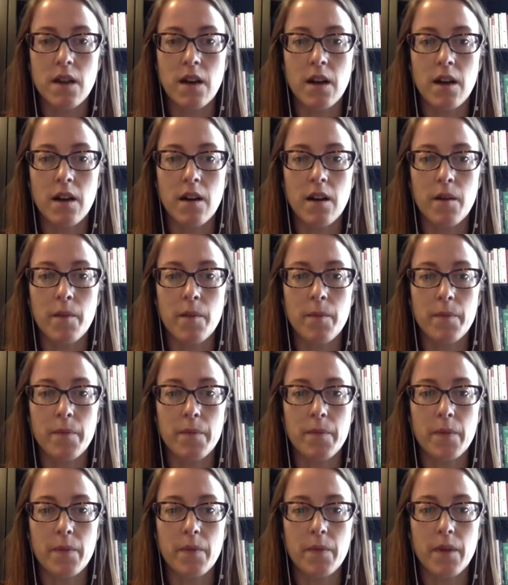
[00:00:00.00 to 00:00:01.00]

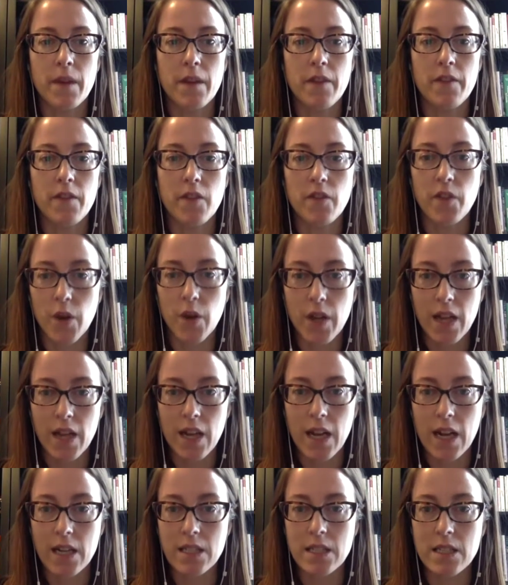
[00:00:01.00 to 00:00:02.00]
I feel very
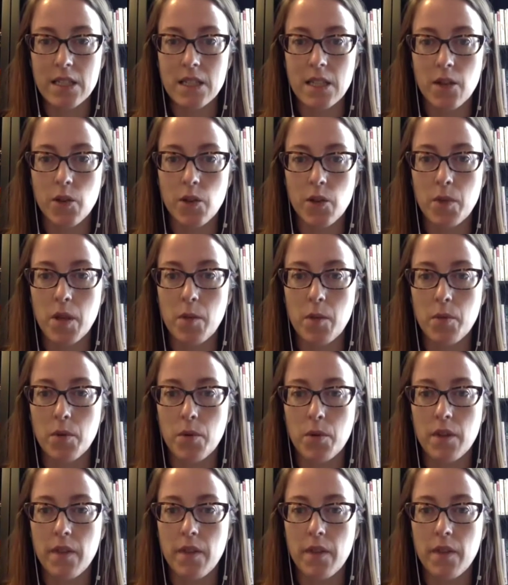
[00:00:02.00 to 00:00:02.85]
connected to other people,